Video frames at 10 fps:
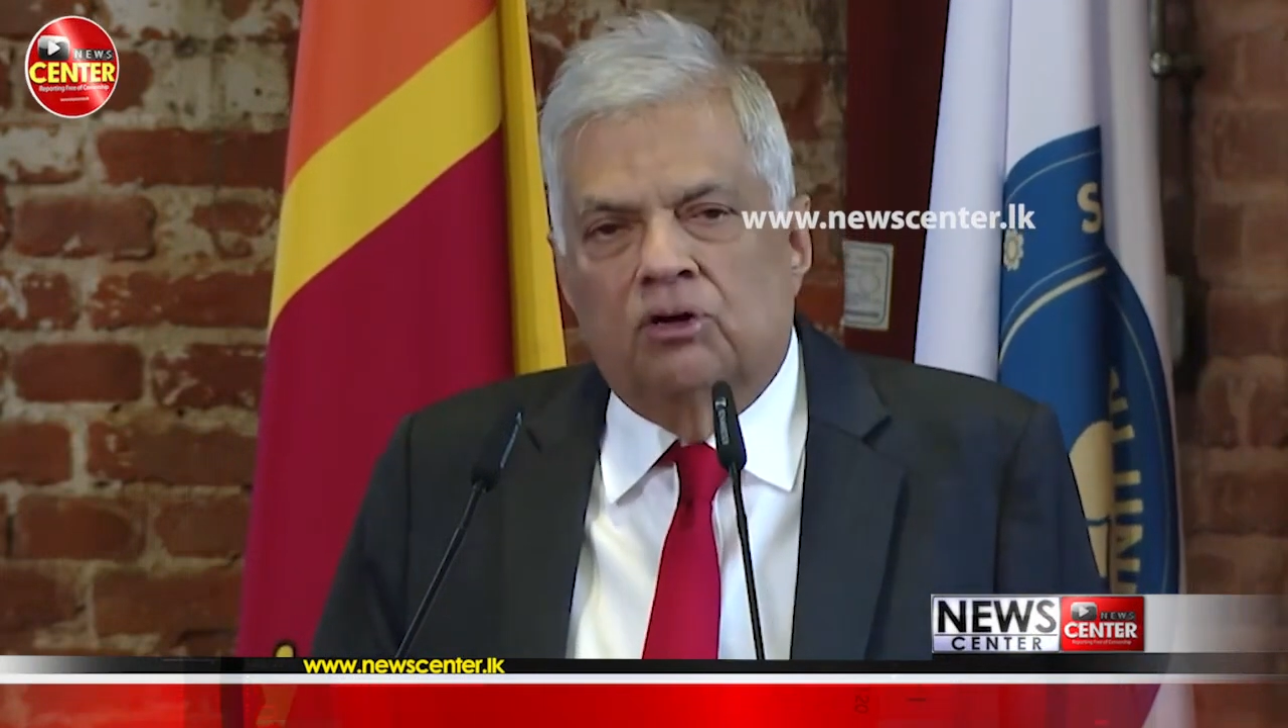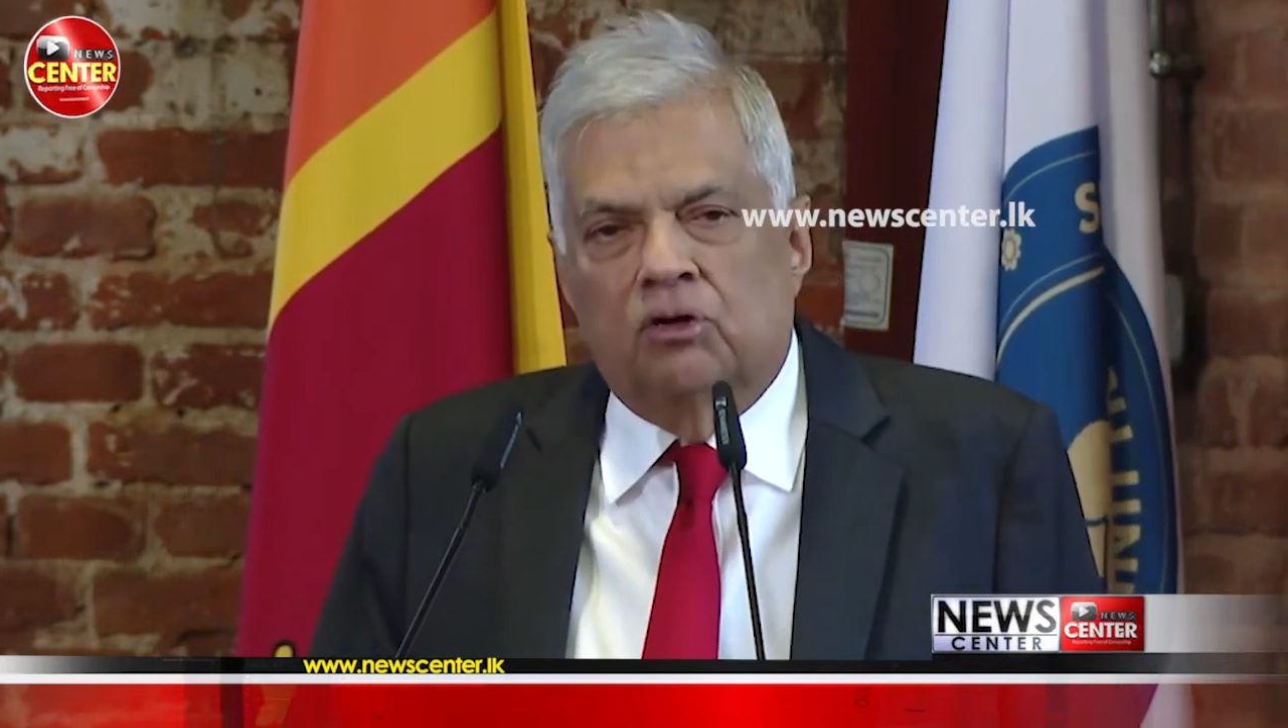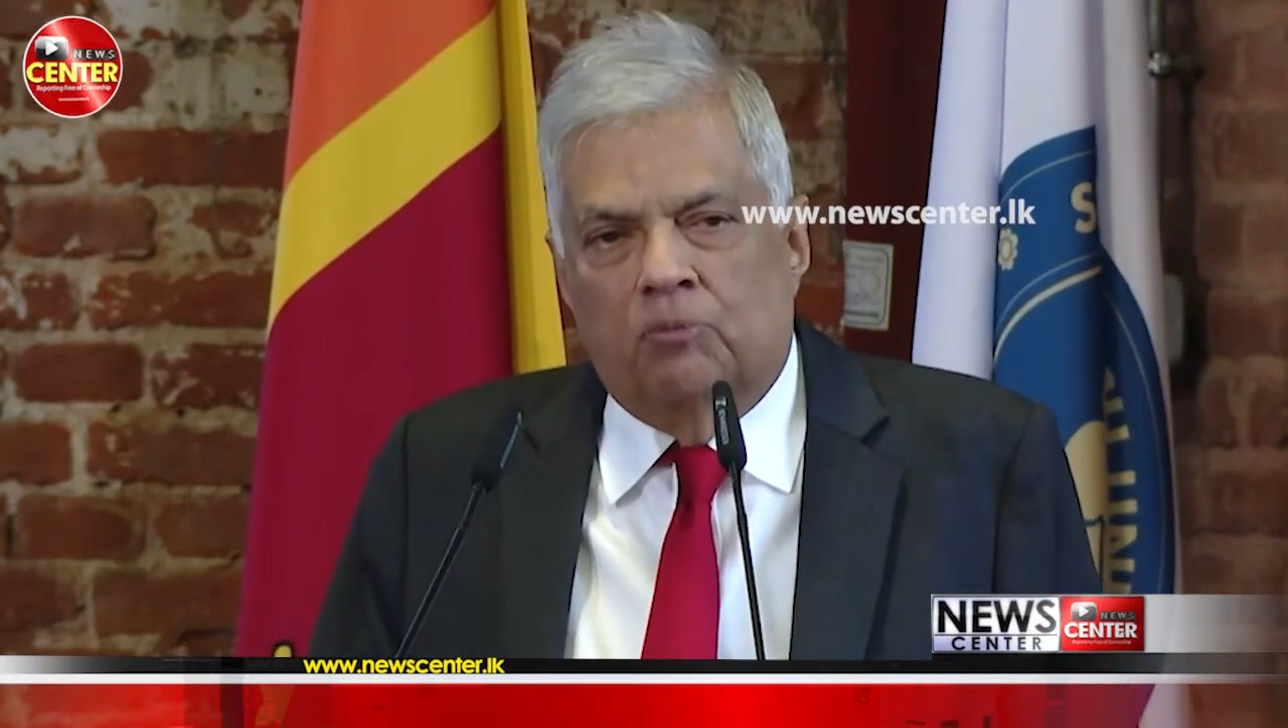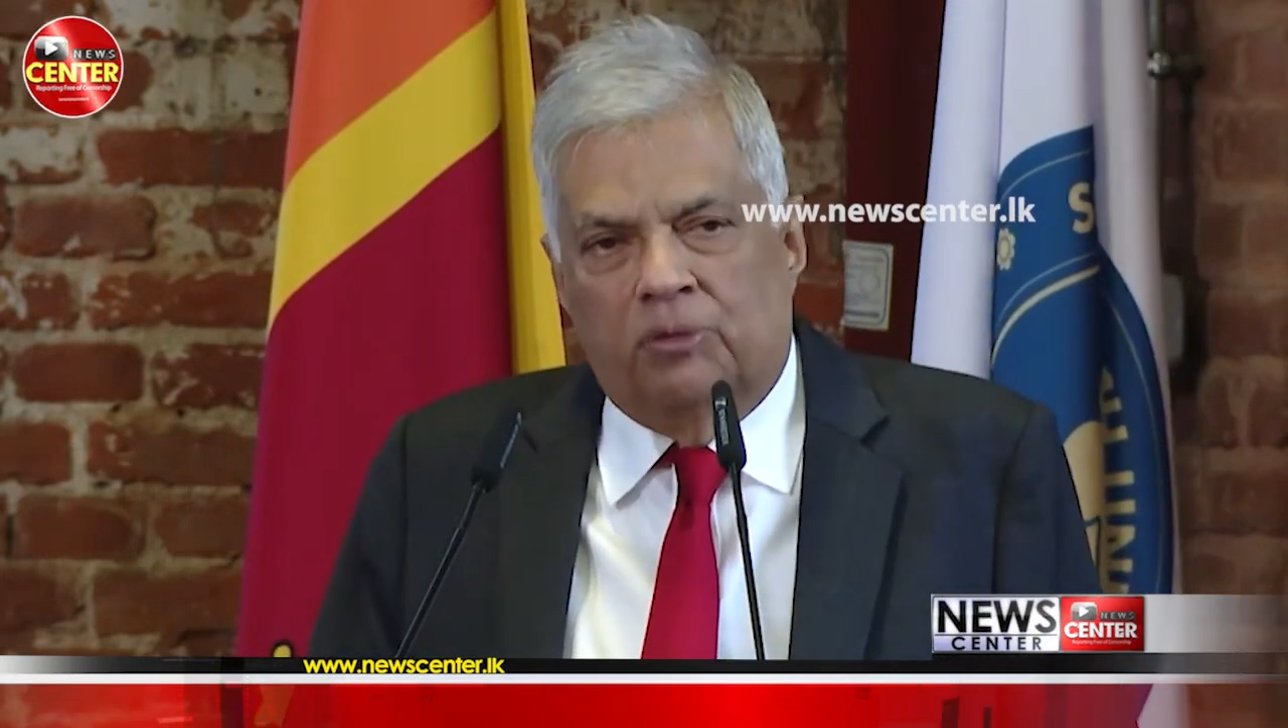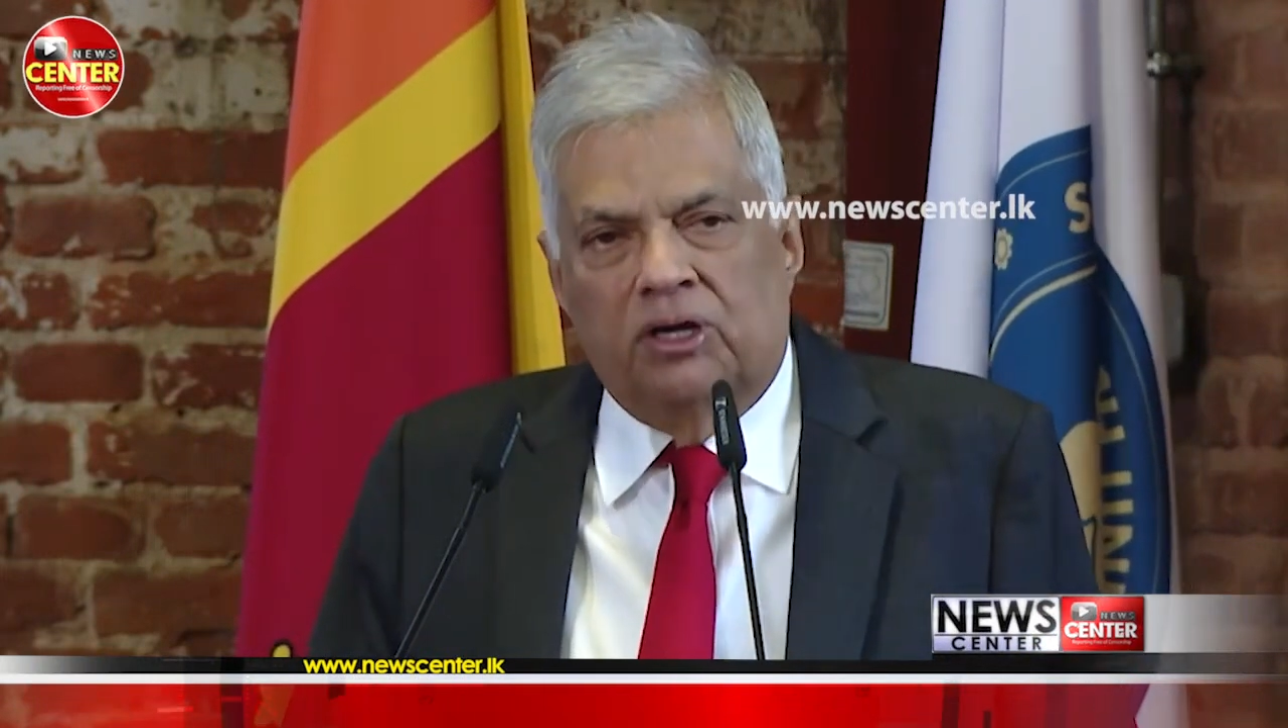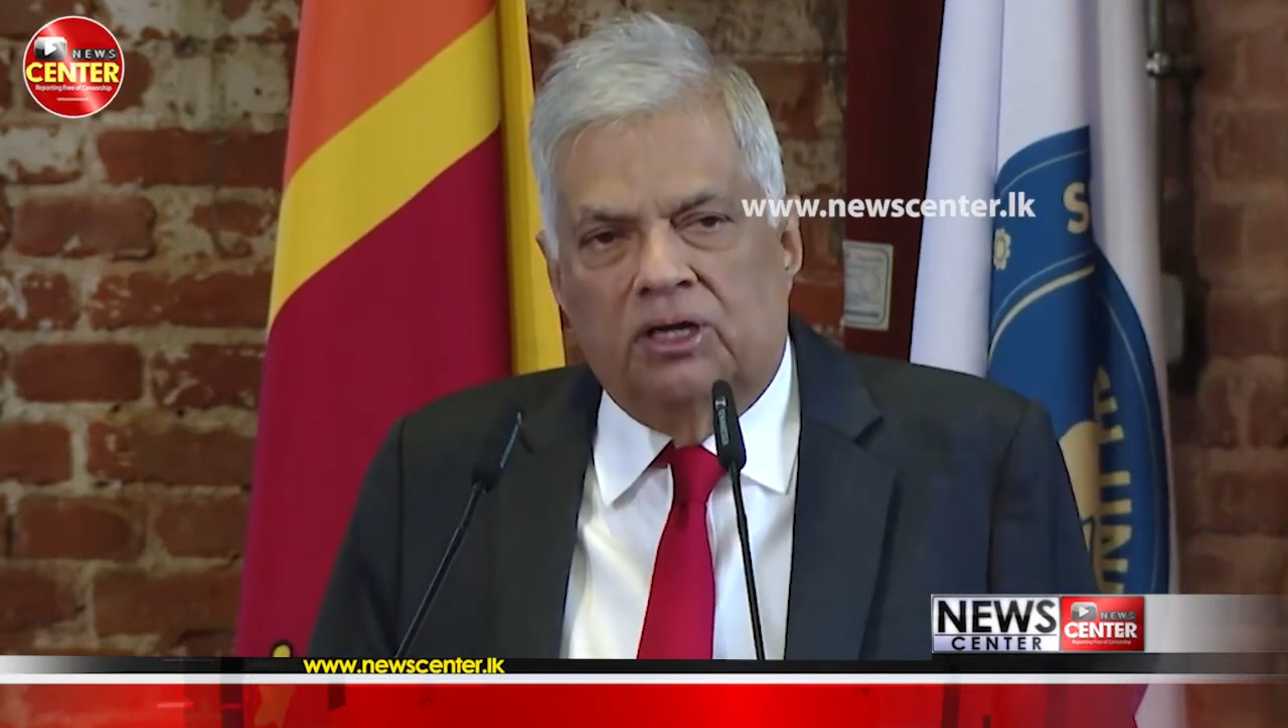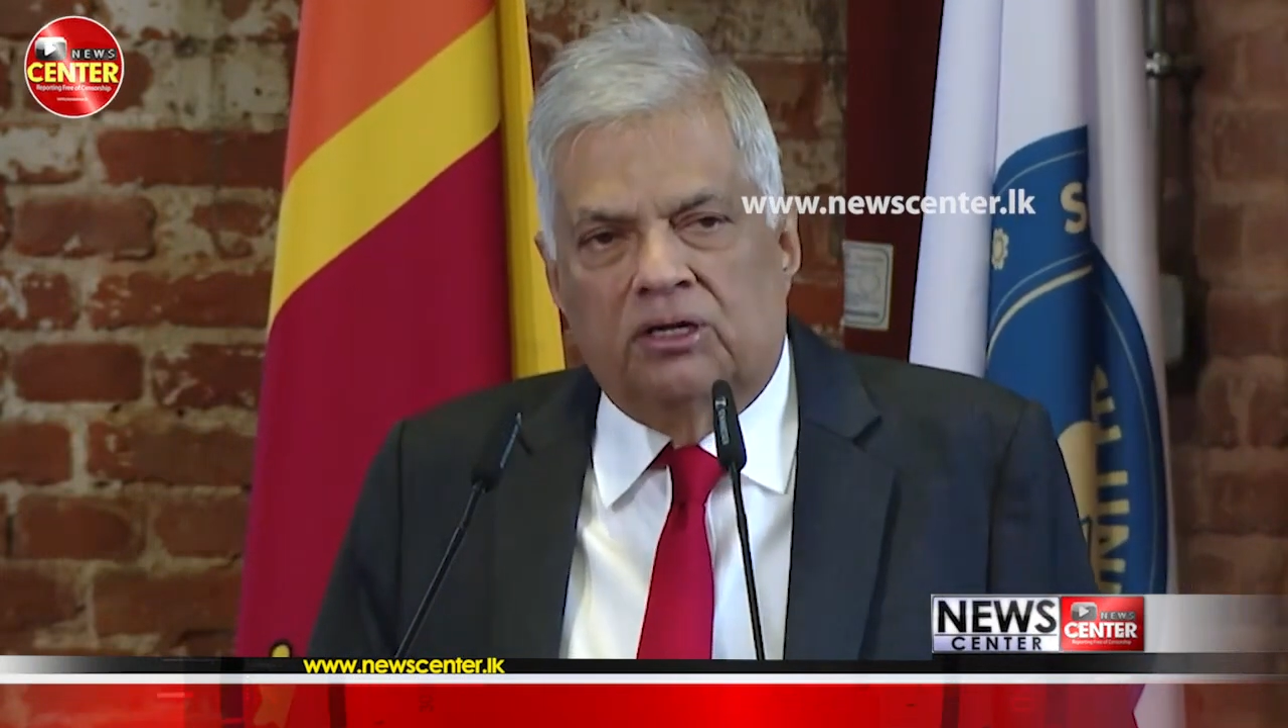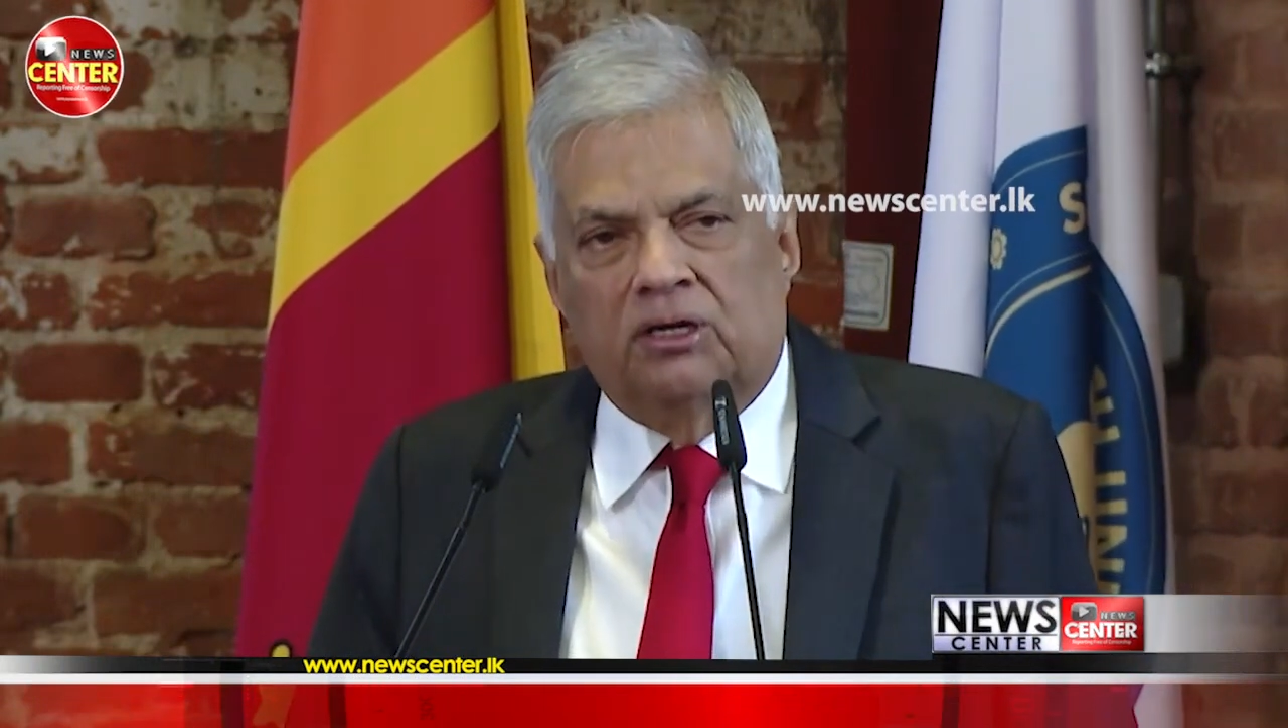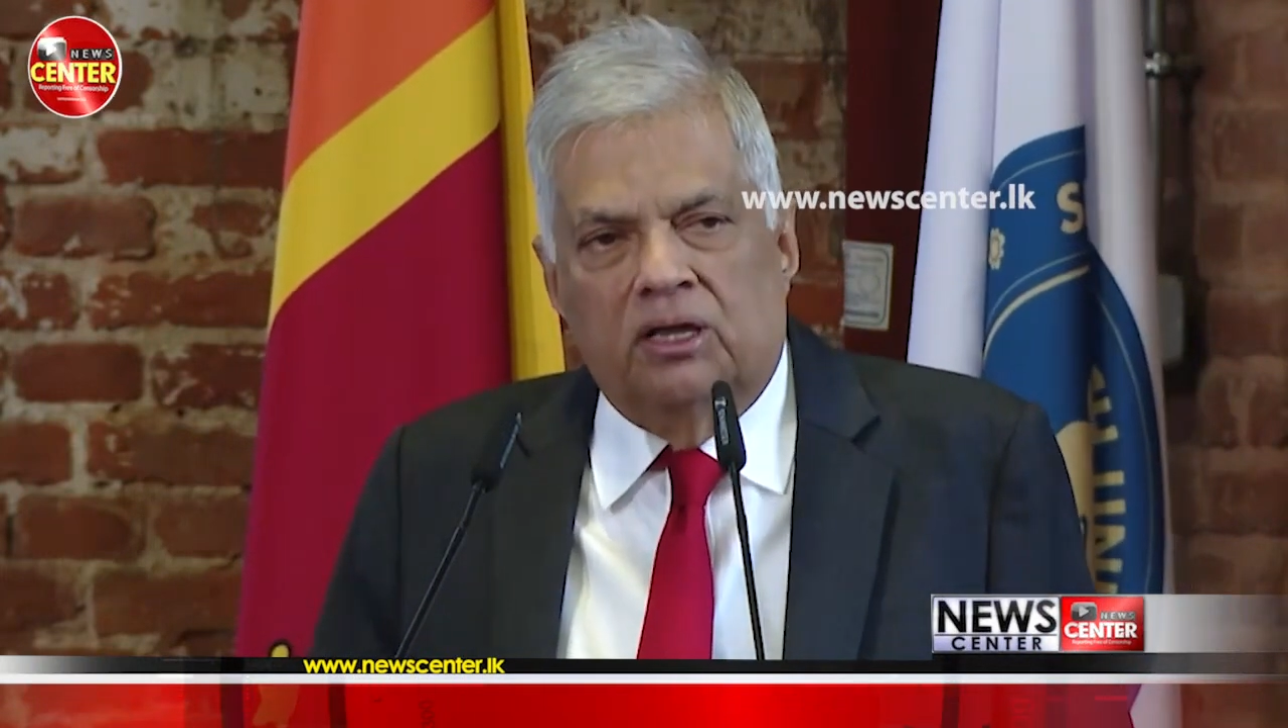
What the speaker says: operate,